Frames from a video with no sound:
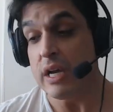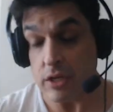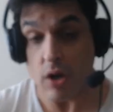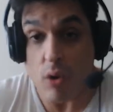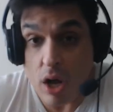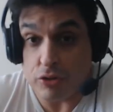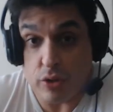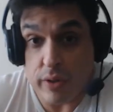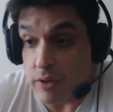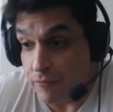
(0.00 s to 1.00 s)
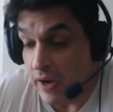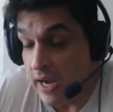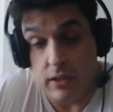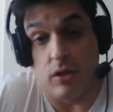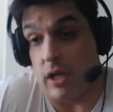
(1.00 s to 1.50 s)
No, I'll do it.
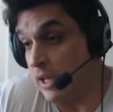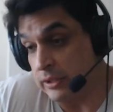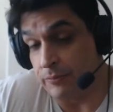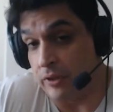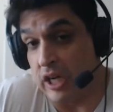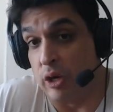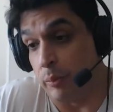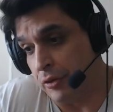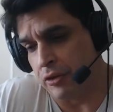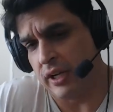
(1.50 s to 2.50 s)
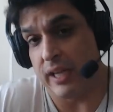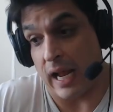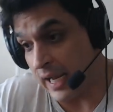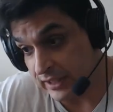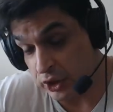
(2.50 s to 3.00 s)
Fine. Look, I'll ask them for help. And they're like, I
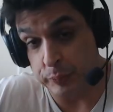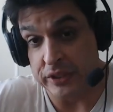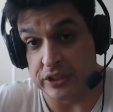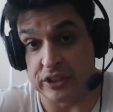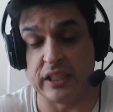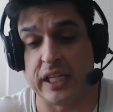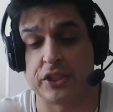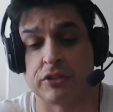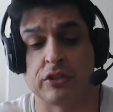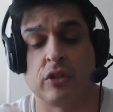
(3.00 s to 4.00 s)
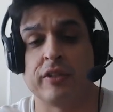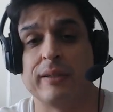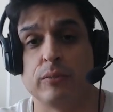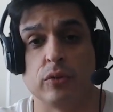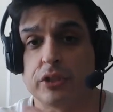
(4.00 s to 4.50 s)
got speeches and lectures and all
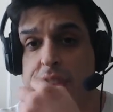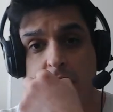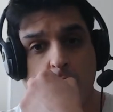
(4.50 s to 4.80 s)
that bullshit.